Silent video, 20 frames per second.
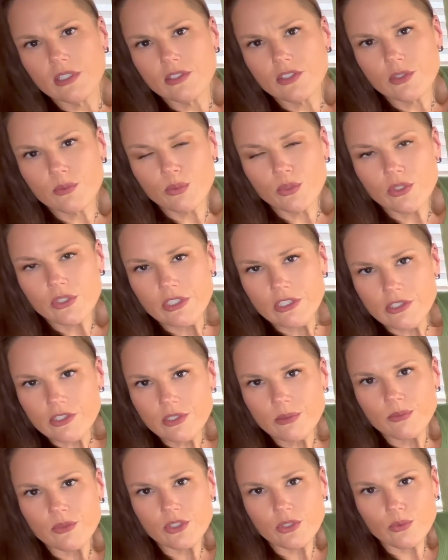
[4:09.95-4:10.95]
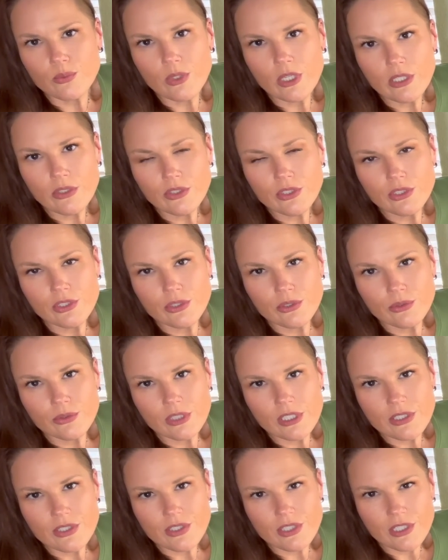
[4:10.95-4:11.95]
support system surrounding you
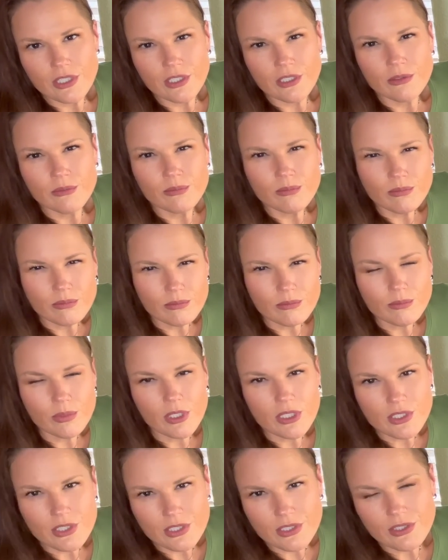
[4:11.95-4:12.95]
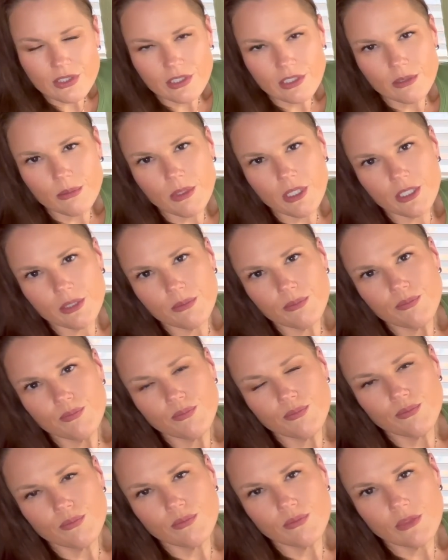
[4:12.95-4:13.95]
that's saying, Pisces, think about it.
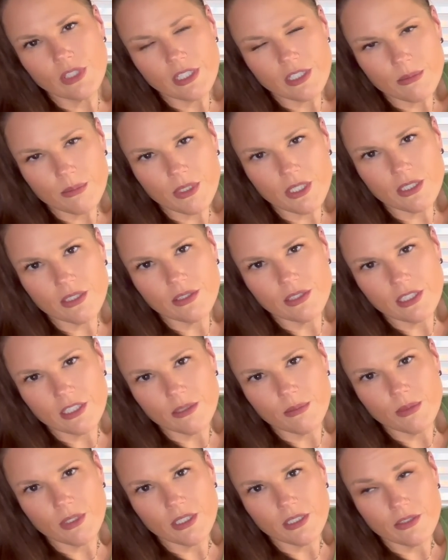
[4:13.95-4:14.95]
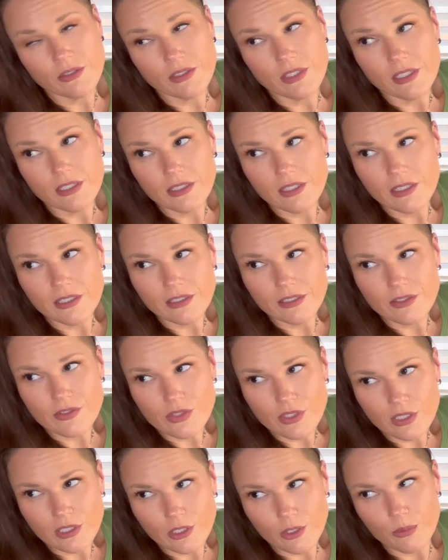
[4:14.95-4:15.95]
Think about it. Think about it. You're like, that's
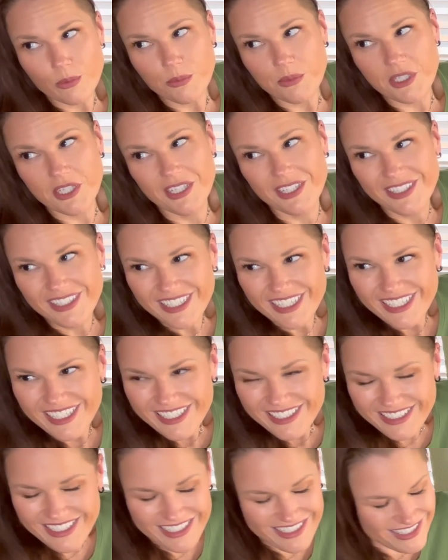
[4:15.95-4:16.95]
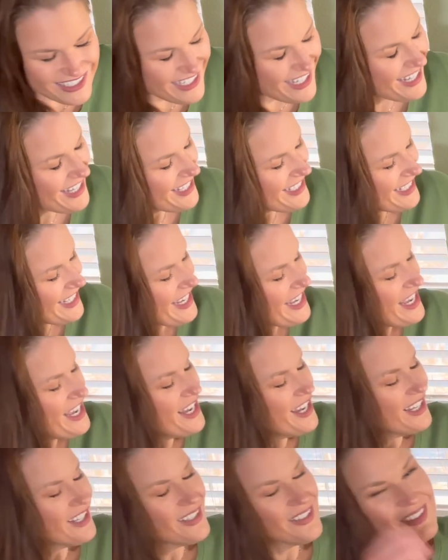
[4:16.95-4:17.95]
not helping me. That's
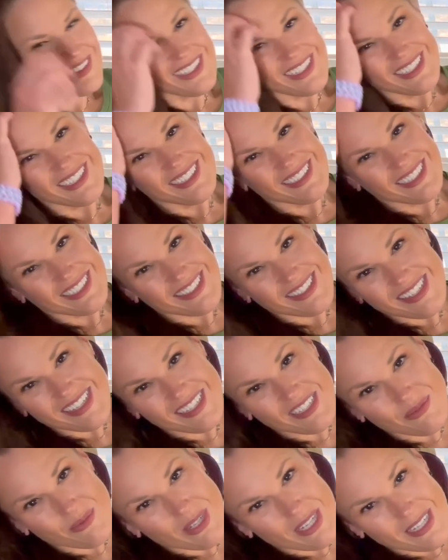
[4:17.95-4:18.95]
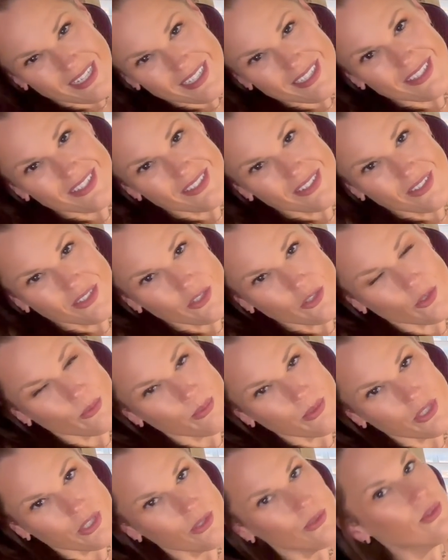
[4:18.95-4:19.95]
okay. And that's, in a way, it's not
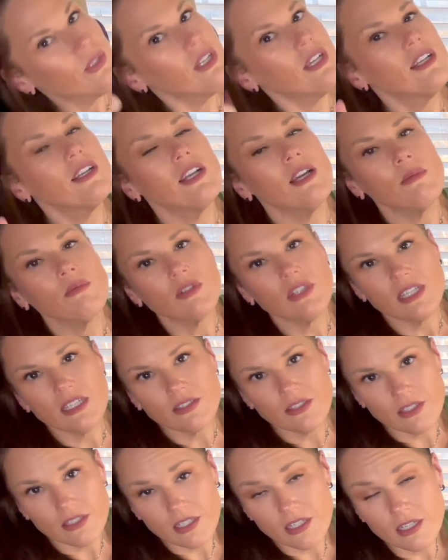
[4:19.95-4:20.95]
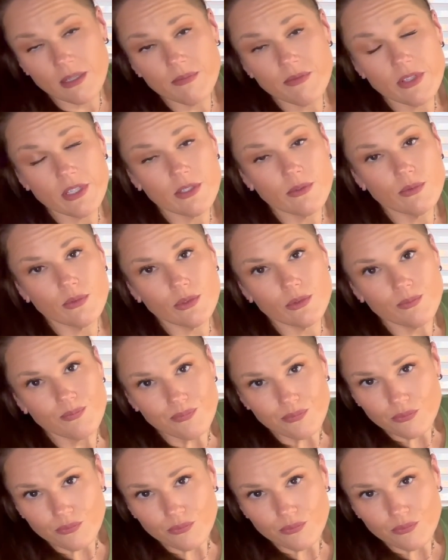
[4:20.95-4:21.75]
helping you. And I'm glad that, and I'm thankful.